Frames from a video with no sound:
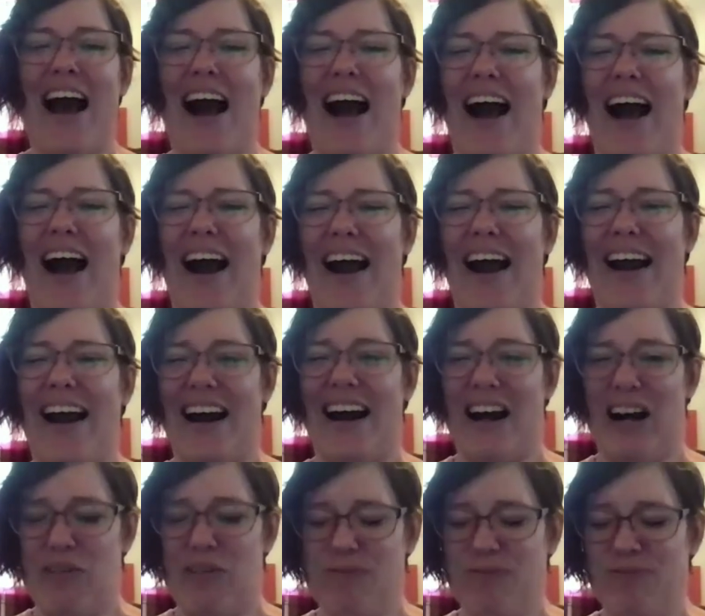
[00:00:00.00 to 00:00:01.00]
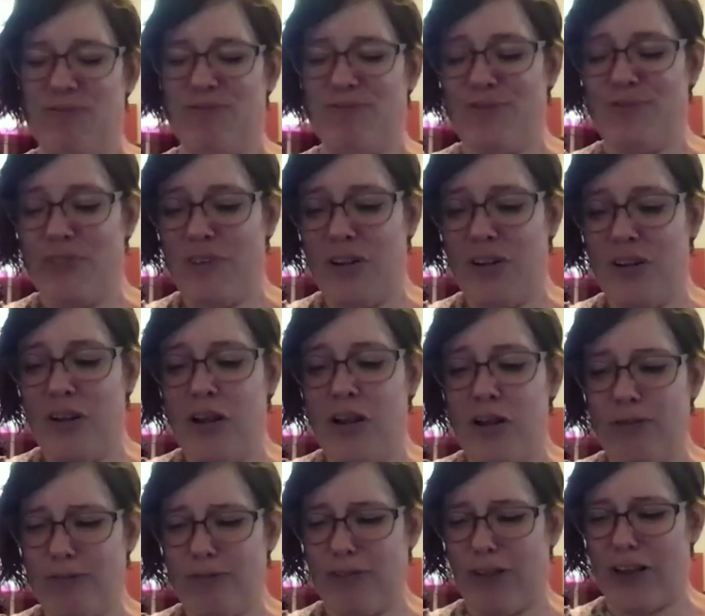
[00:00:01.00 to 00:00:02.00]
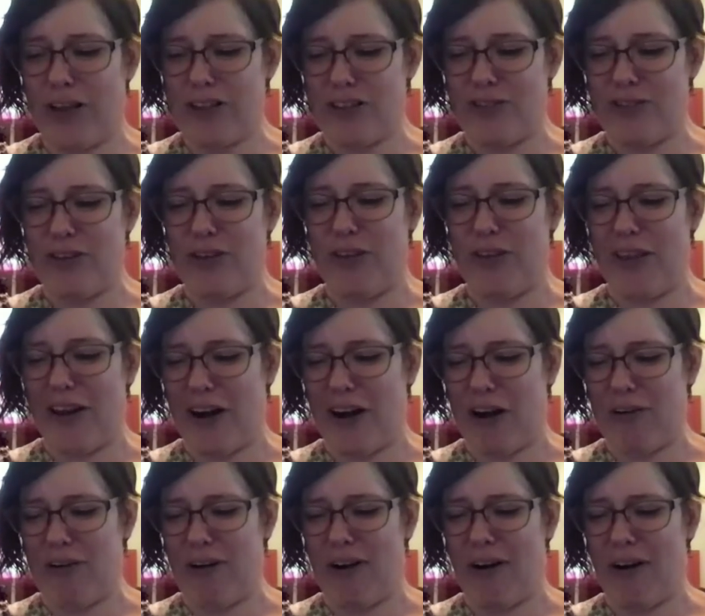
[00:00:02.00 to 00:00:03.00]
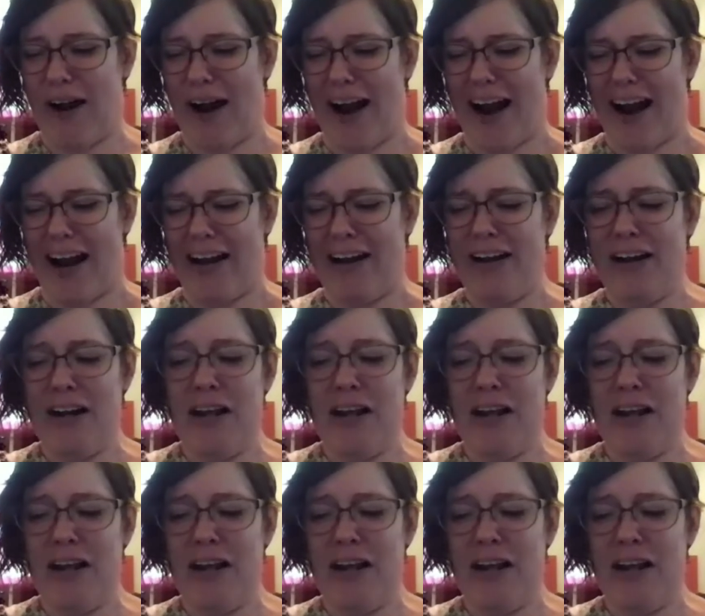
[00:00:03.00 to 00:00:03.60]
For those of you that don't know, I